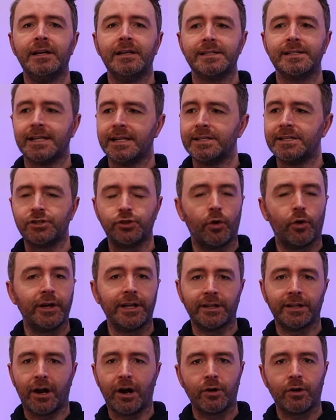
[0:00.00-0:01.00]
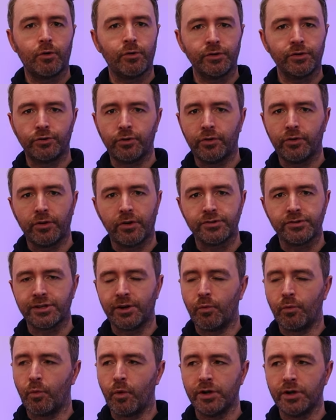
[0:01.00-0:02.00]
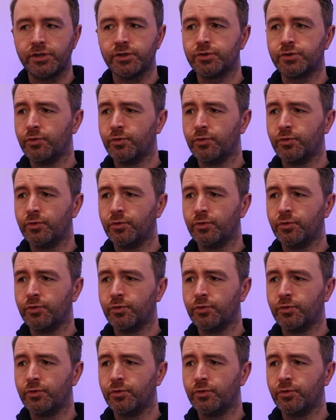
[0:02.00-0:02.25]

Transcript: since Donnie Darko in two thousand and one.